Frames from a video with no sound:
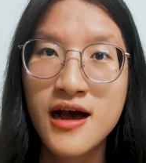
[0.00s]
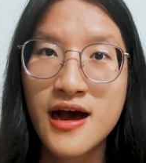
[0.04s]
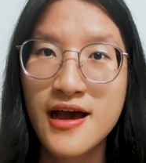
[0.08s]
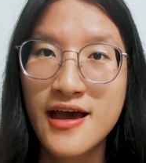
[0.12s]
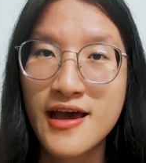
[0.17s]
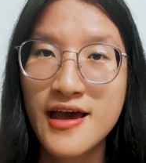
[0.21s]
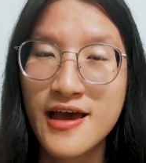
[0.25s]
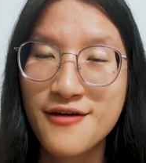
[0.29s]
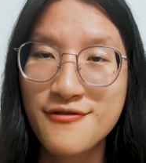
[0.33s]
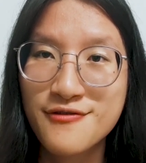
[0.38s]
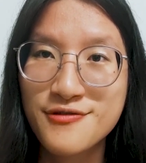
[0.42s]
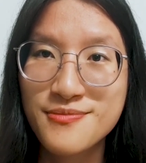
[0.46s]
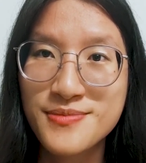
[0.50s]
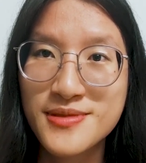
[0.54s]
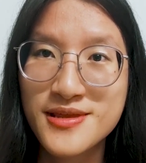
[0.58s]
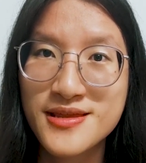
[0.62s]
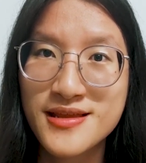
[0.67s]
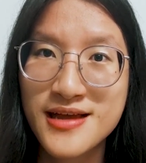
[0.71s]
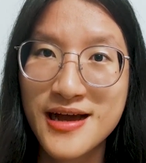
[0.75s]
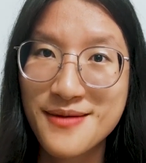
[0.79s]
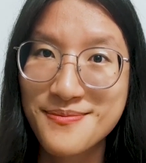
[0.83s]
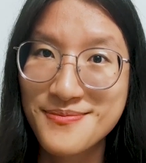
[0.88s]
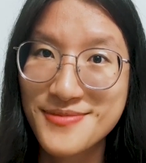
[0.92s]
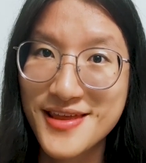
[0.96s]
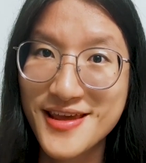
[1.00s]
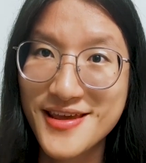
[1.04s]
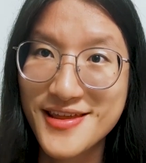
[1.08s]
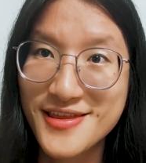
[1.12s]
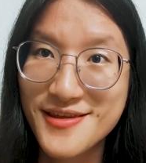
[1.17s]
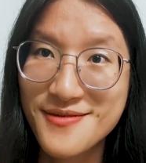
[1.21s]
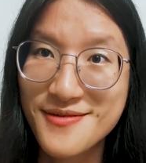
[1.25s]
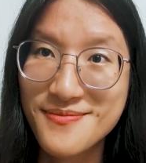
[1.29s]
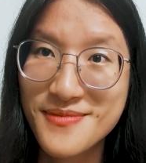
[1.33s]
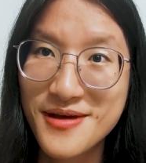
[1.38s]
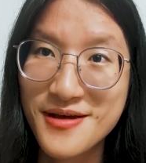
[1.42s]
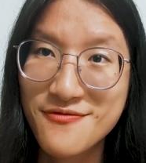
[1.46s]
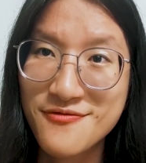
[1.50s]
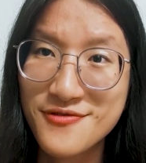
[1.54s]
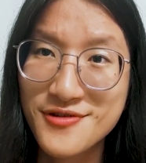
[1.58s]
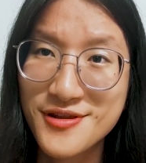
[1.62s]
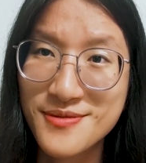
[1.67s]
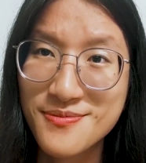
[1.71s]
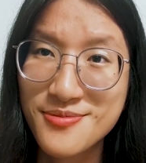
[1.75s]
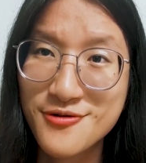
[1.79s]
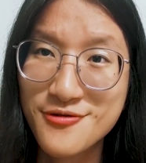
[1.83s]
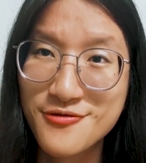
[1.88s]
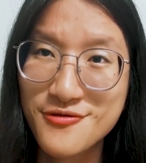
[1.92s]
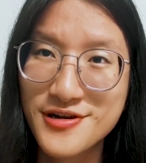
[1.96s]
I haven't been updating my
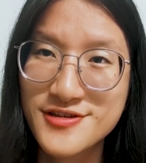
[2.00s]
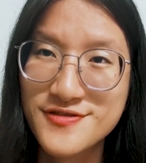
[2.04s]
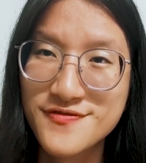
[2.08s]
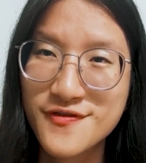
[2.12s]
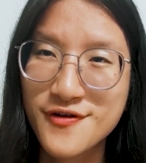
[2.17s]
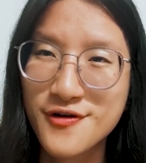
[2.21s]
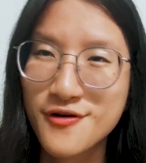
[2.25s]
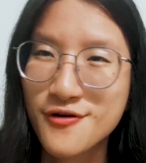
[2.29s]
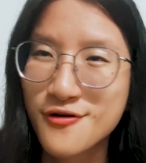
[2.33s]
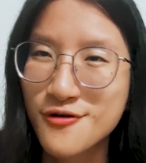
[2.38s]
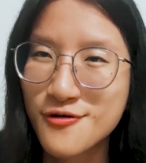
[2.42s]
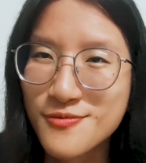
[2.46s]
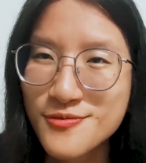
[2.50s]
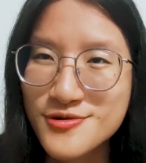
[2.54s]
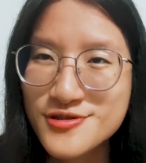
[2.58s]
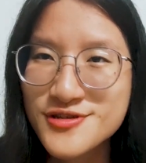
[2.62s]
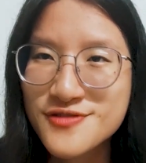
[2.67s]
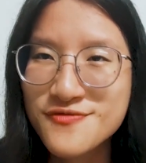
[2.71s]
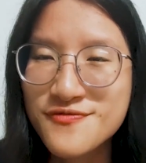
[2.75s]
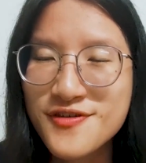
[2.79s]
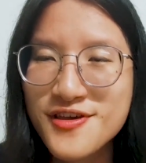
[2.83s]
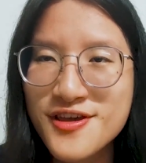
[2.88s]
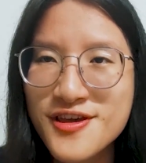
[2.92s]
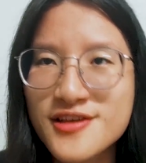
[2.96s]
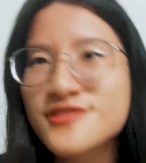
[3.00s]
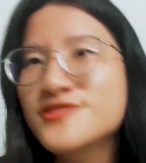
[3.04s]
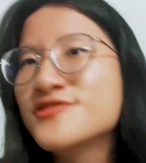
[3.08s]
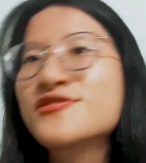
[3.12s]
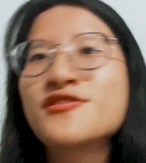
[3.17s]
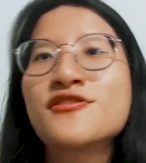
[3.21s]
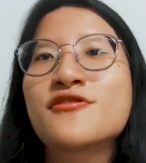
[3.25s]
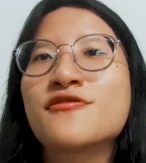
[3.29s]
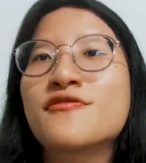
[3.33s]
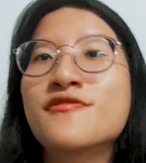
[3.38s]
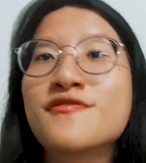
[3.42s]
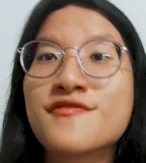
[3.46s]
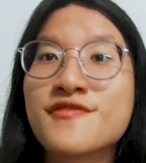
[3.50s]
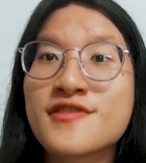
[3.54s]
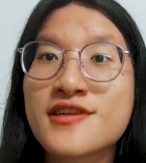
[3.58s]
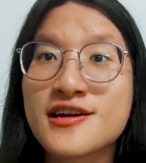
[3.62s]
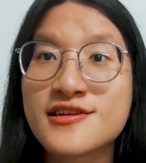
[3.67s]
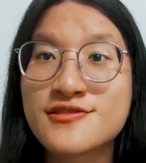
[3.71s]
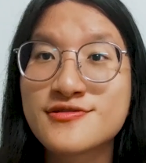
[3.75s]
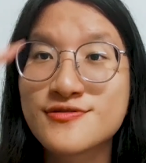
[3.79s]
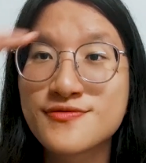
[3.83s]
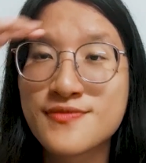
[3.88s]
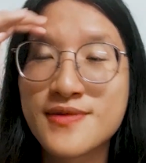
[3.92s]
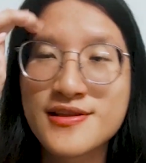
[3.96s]
reading progress for almost a week, so if you
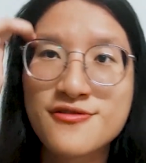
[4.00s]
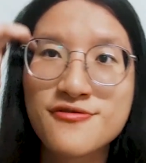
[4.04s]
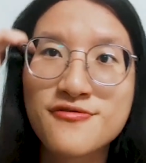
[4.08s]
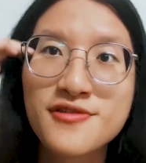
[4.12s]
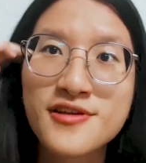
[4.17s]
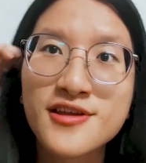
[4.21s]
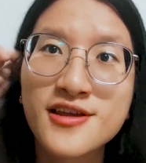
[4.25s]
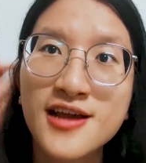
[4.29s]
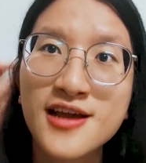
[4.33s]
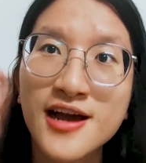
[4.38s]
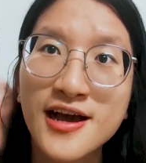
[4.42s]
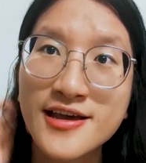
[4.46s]
guys are wondering,